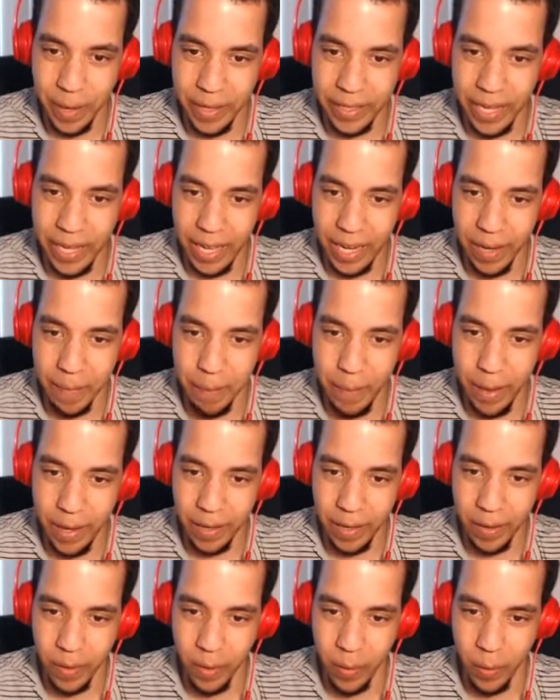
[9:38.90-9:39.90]
Spike Cannon,
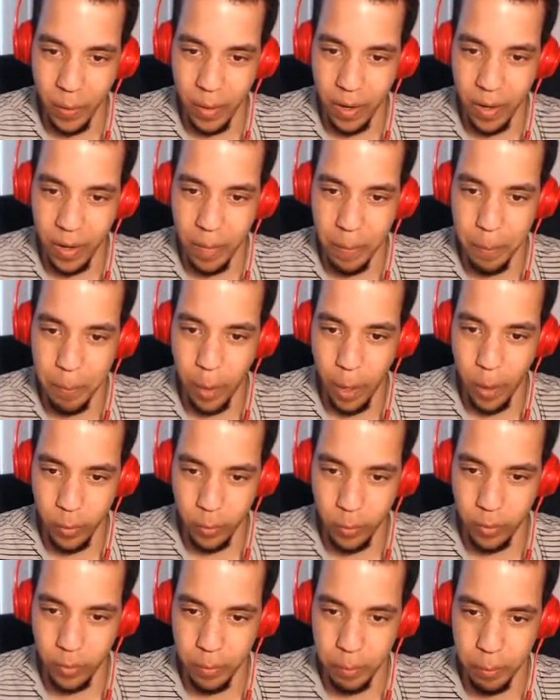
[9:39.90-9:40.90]
Mega Horn,
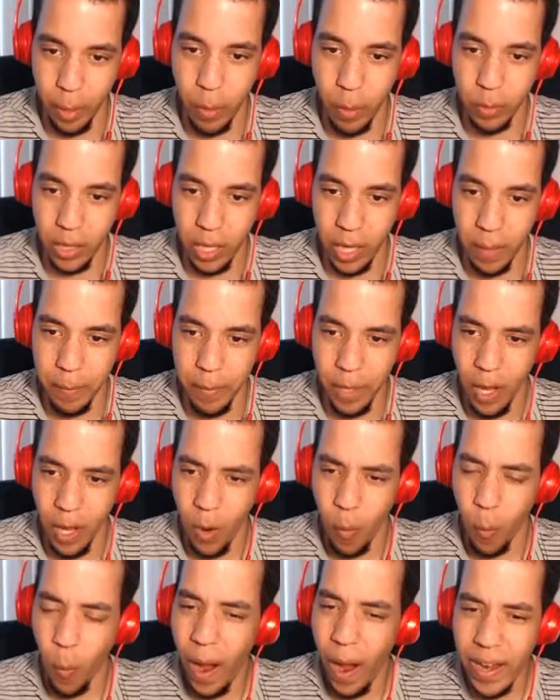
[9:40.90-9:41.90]
Bone, Bone Club.
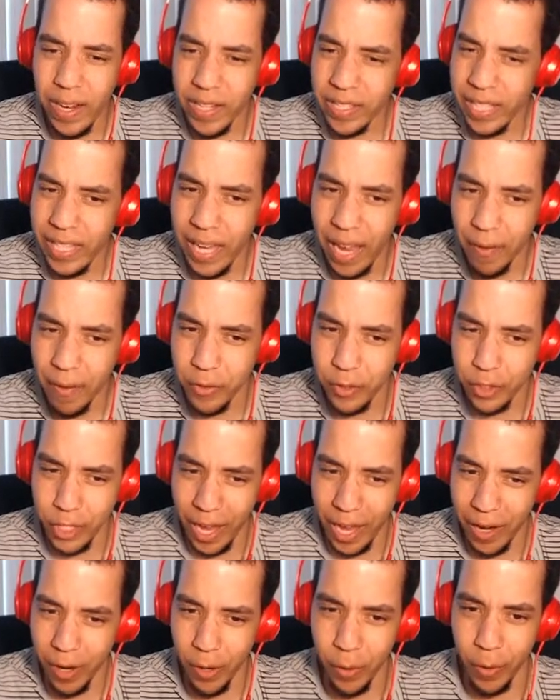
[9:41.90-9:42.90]
Why does he have
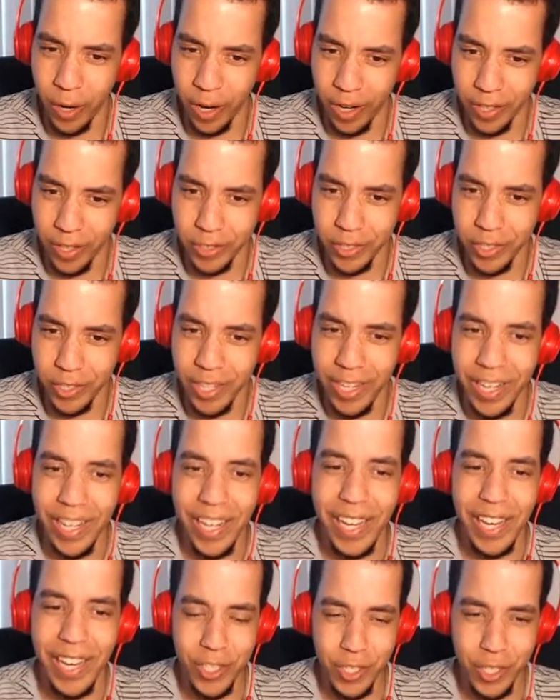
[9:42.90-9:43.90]
Shadow Rush?
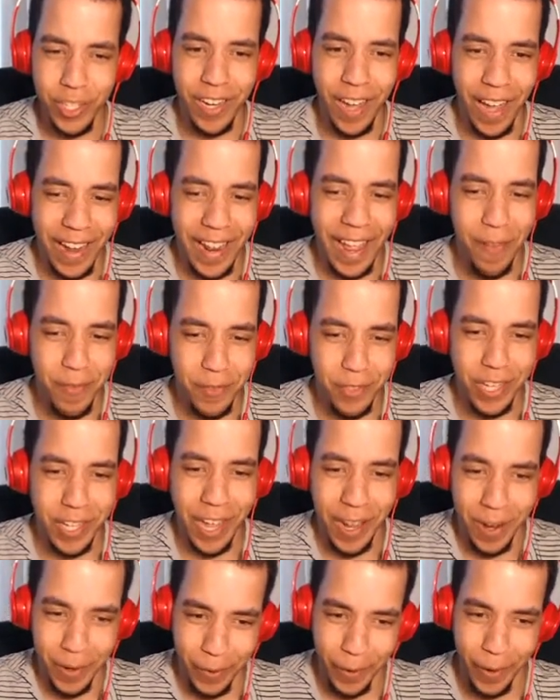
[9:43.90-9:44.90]
He should not have
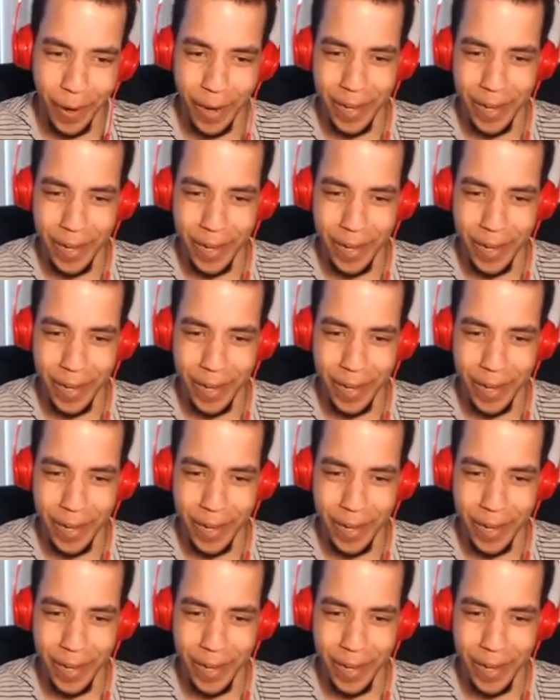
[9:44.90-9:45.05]
Shadow